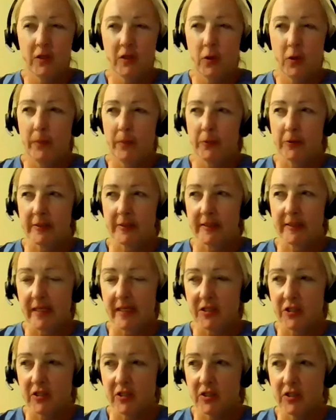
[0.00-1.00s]
a
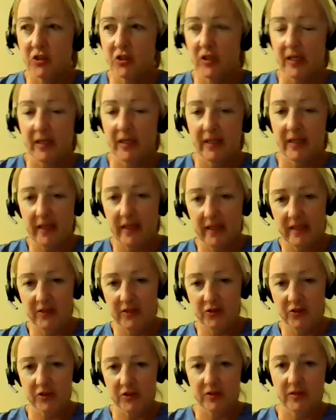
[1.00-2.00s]
percentage, and
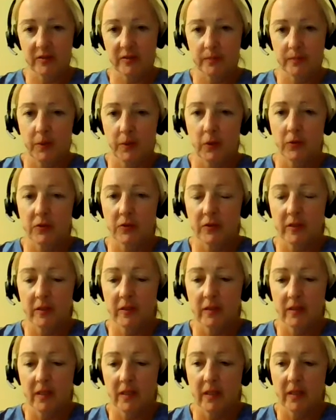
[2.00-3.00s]
each
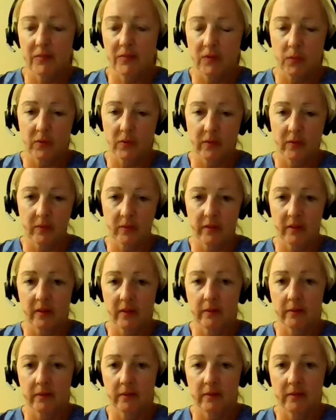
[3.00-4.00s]
person comes up with
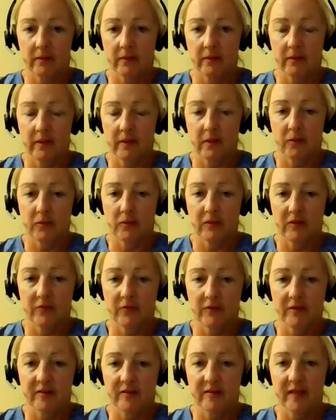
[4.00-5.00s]
a,
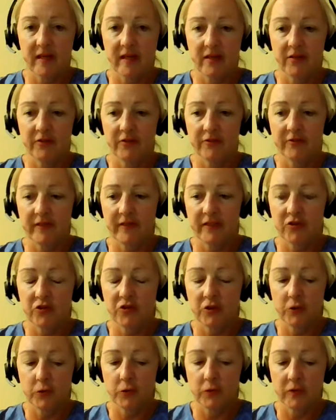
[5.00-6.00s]
different set of
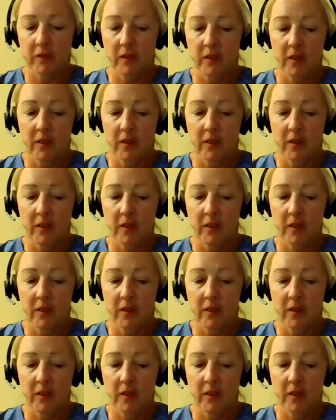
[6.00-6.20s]
issues.